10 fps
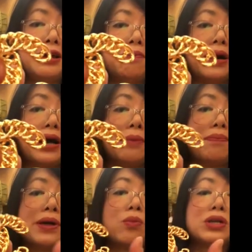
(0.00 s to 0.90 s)
But
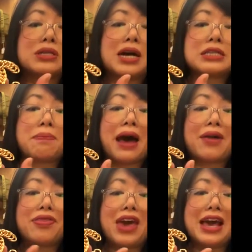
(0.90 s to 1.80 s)
but what's nice
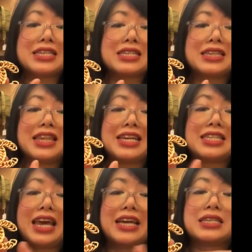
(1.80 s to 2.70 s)
about this, this
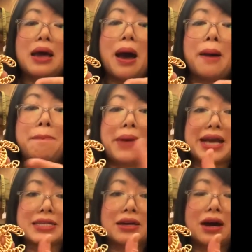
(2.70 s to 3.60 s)
is a
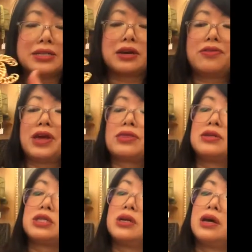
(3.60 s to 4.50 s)
big size. I think
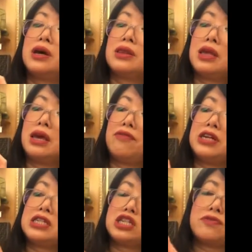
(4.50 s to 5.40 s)
this the
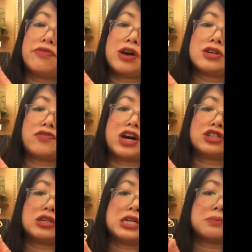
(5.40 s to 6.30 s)
reedition ver
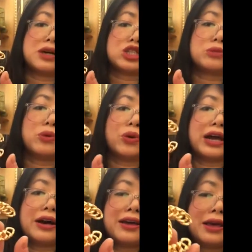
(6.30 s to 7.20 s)
version is much smaller,